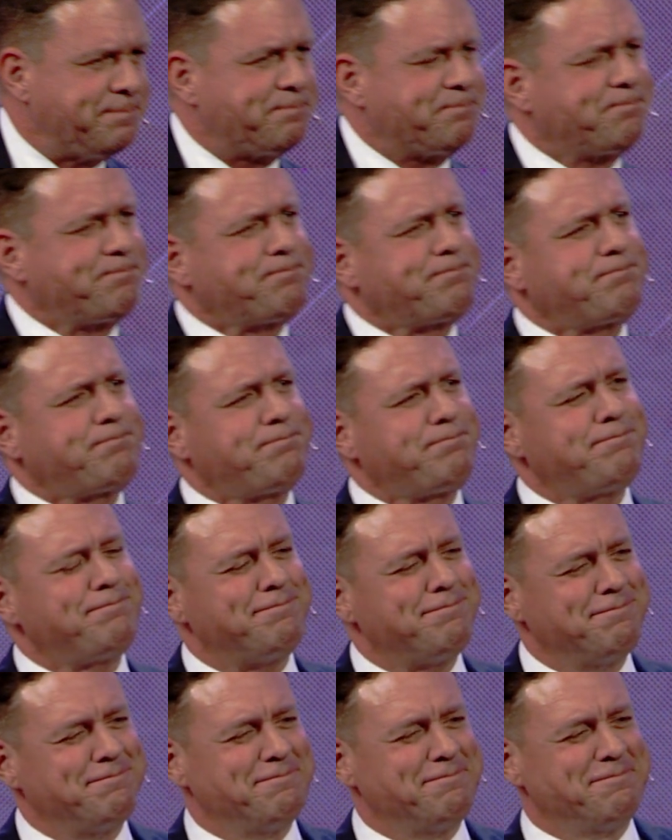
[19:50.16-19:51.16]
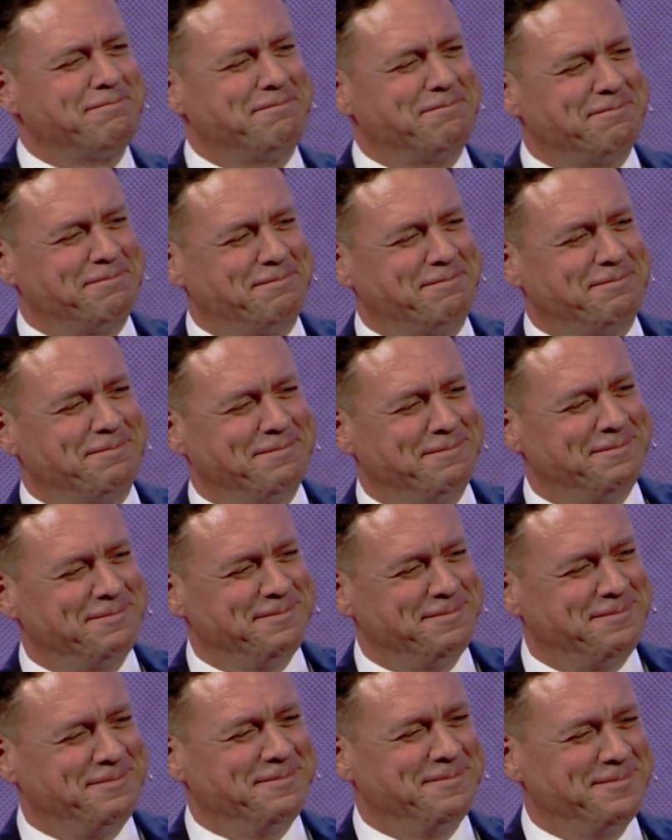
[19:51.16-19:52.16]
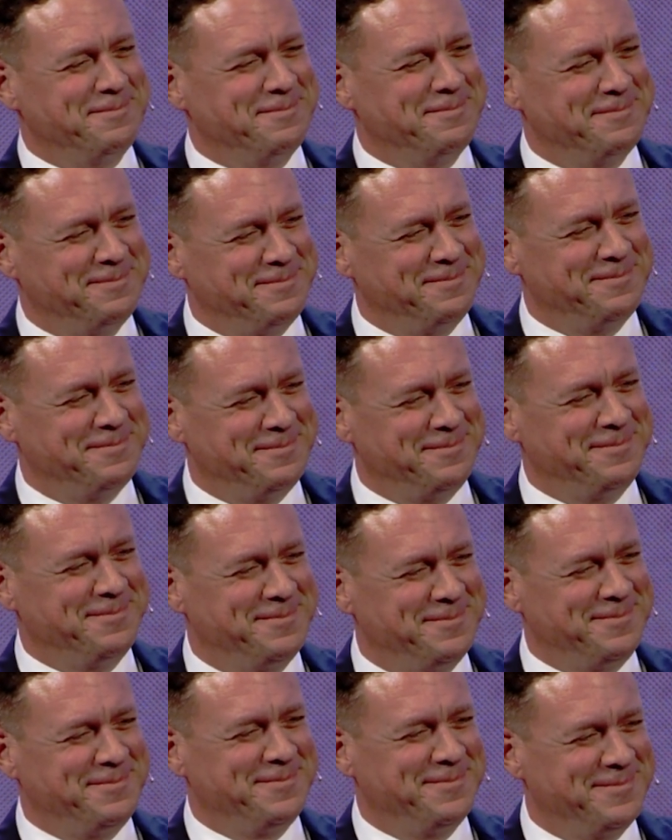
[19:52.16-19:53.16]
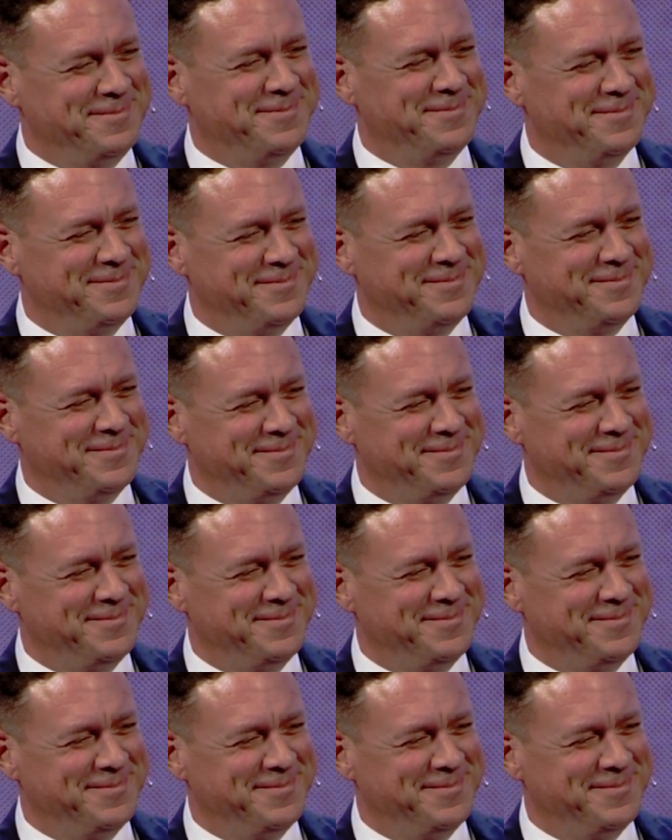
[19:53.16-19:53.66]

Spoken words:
(no one is talking)